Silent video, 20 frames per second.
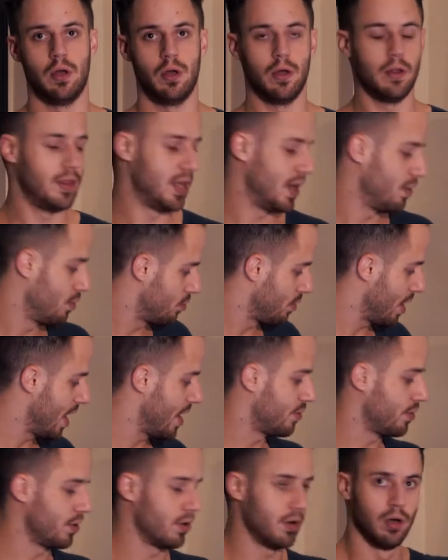They would
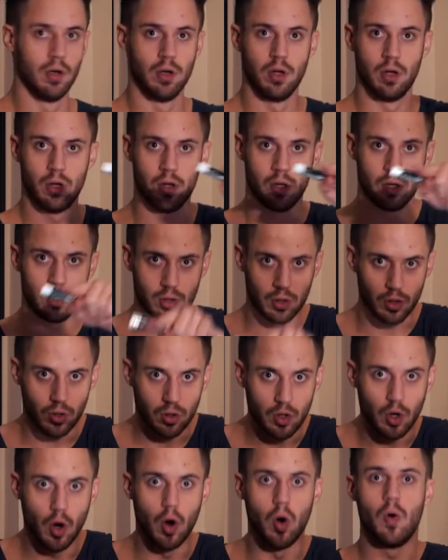rather
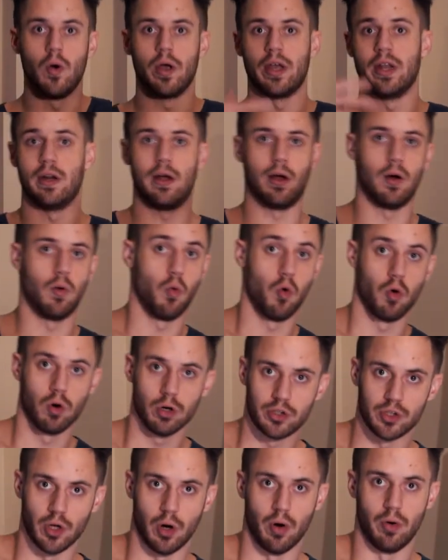go in a war
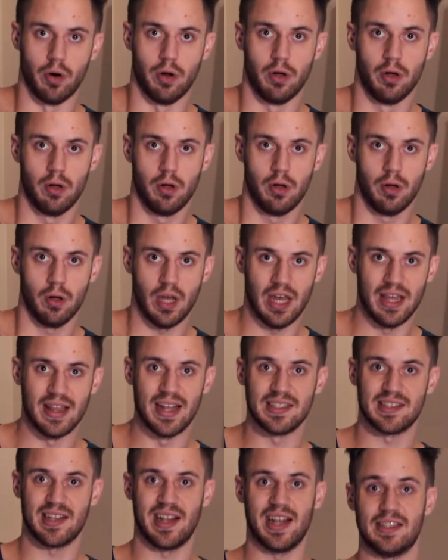zone, and
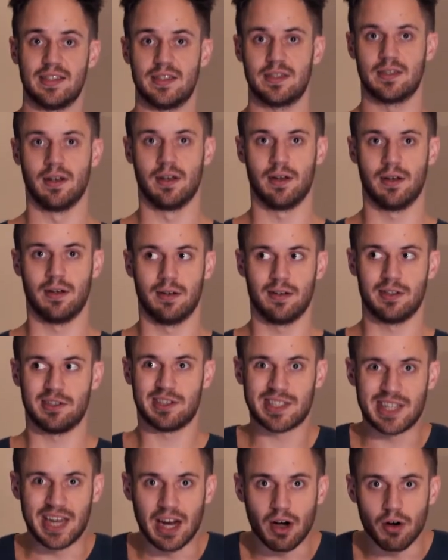that's less
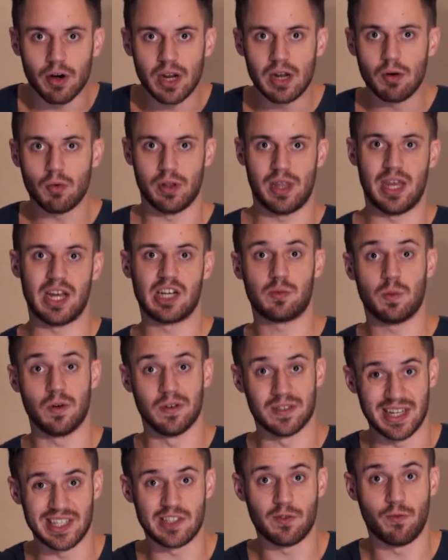scary, or they experience
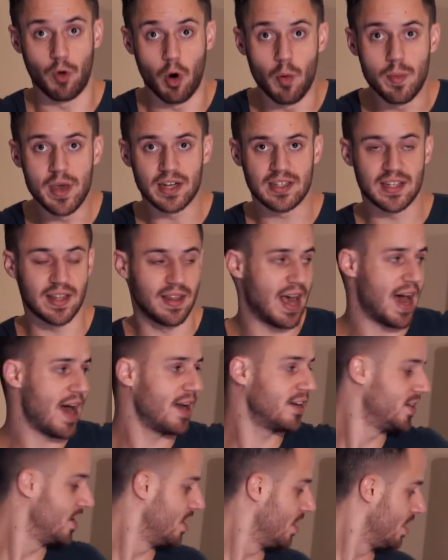less phobia to
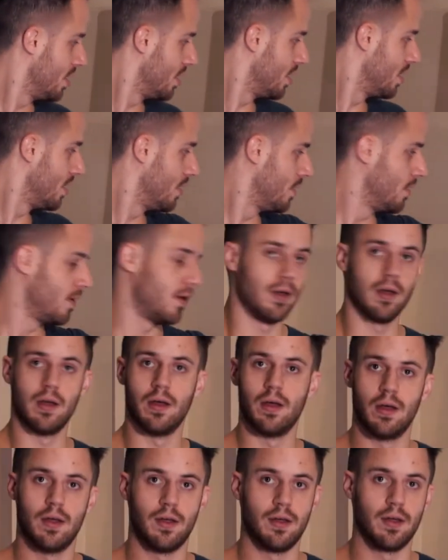that,
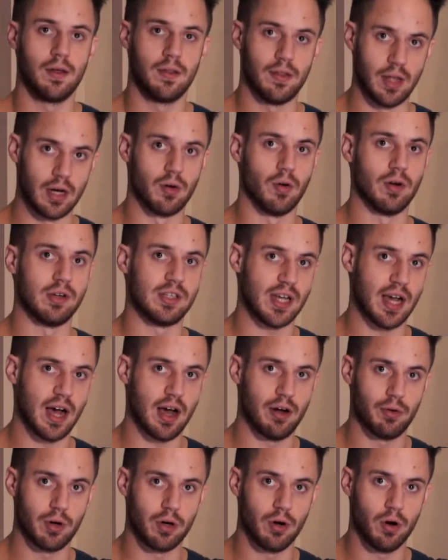than go and say hi
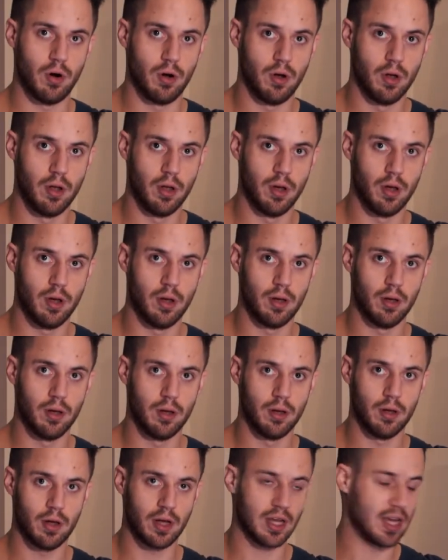to a girl.
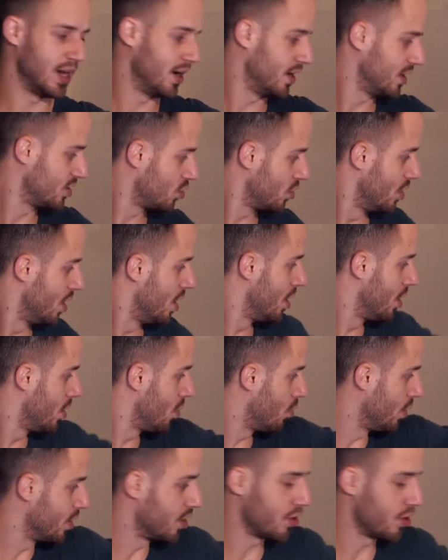Again, it's when your